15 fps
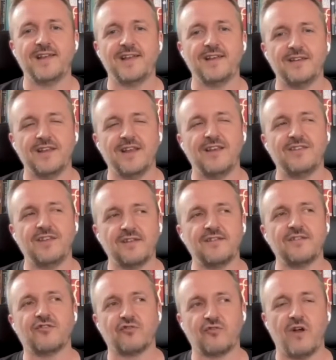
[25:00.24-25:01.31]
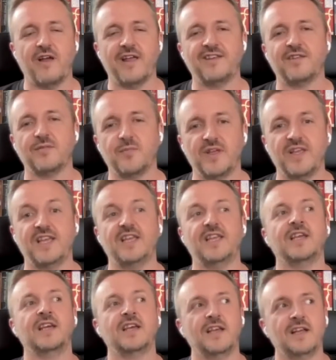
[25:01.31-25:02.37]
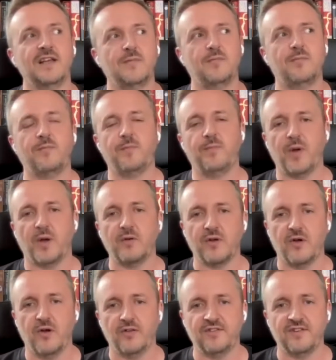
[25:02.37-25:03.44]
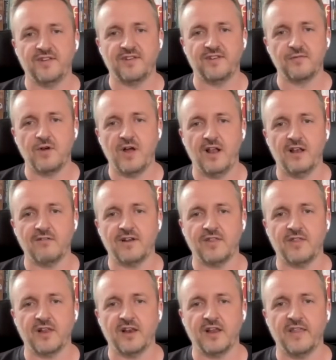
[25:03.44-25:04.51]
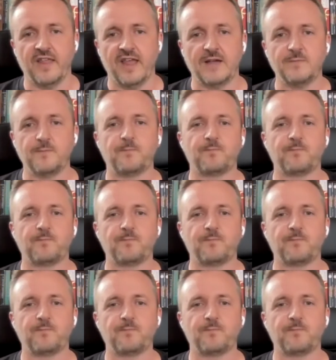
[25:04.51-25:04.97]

It doesn't try to be Pocahontas as well or anything like that.